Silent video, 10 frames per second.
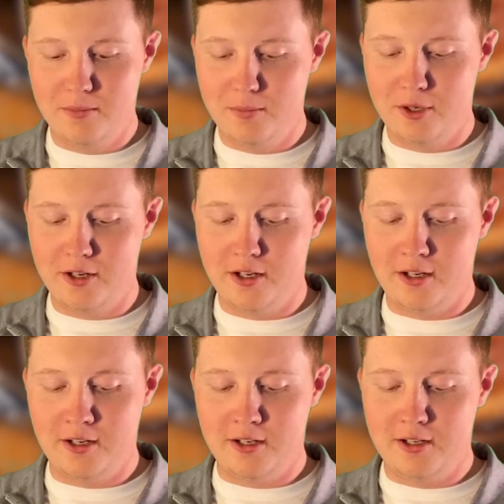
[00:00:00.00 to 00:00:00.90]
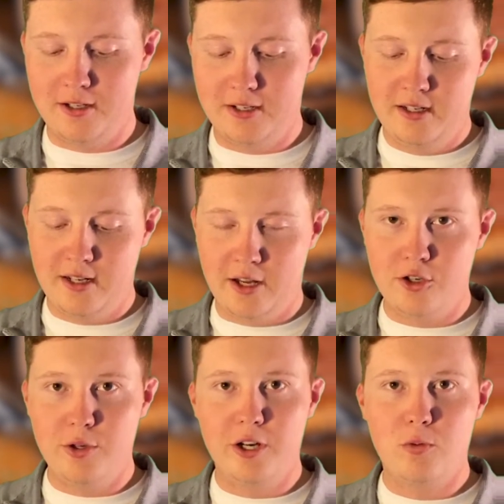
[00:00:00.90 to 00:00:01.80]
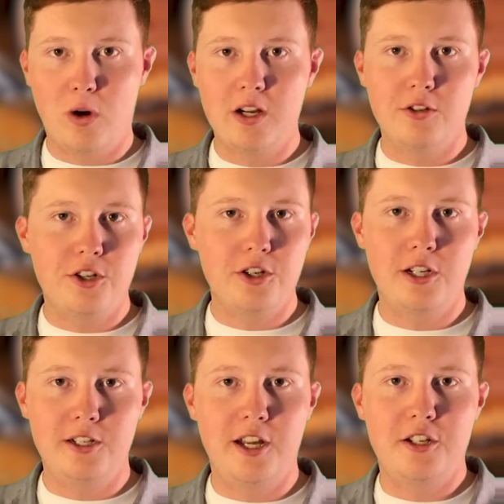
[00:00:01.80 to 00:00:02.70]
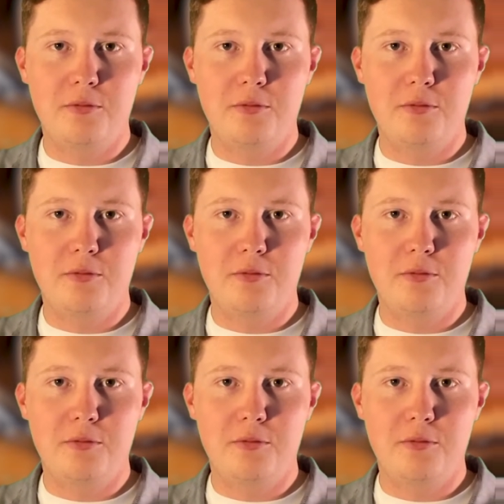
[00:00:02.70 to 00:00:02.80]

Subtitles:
But I do hear wild turkey tastes